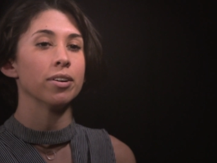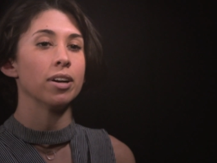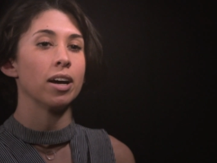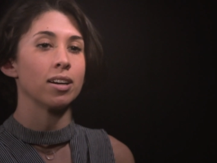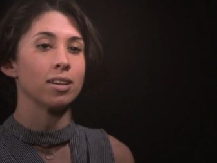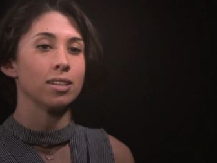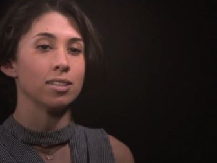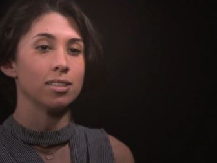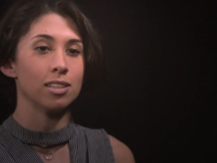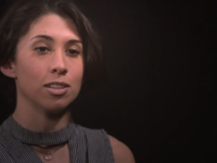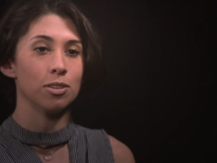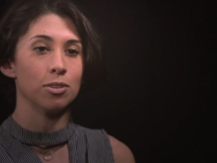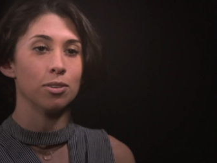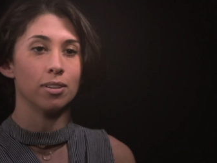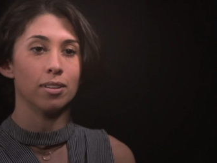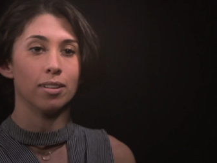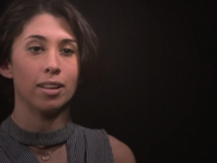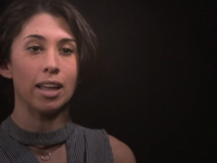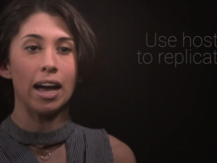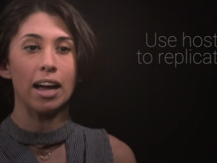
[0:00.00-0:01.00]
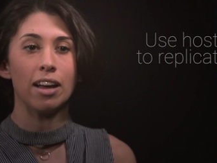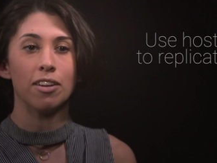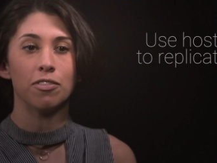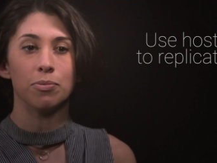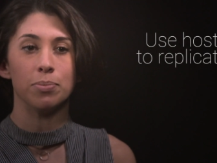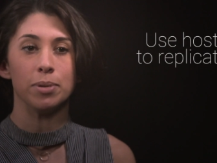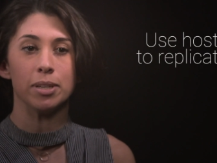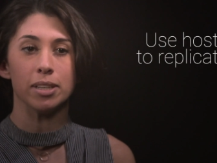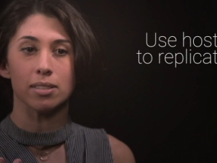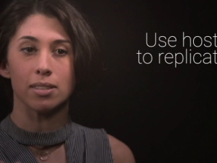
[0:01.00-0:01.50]
they're not considered alive
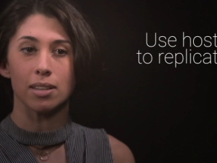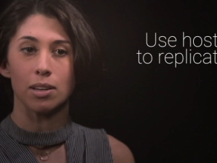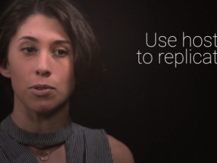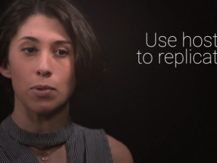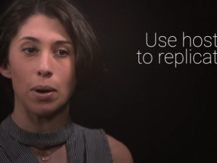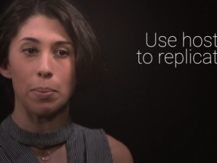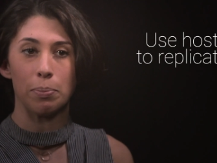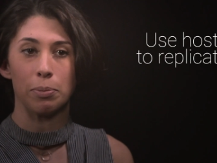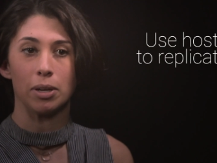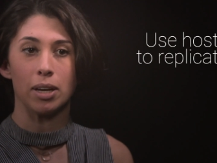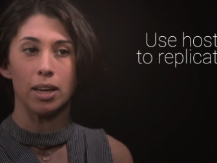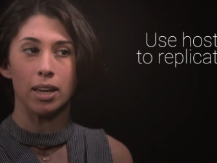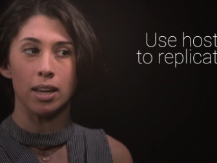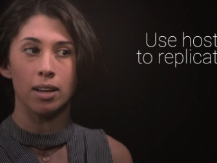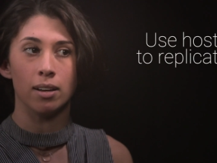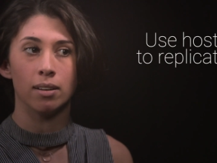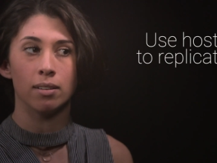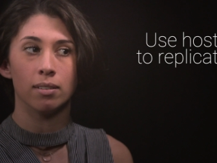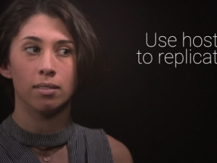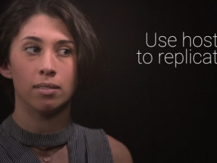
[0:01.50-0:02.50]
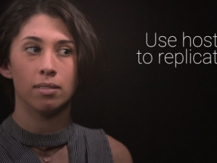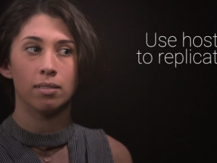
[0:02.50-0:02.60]
because they replicate,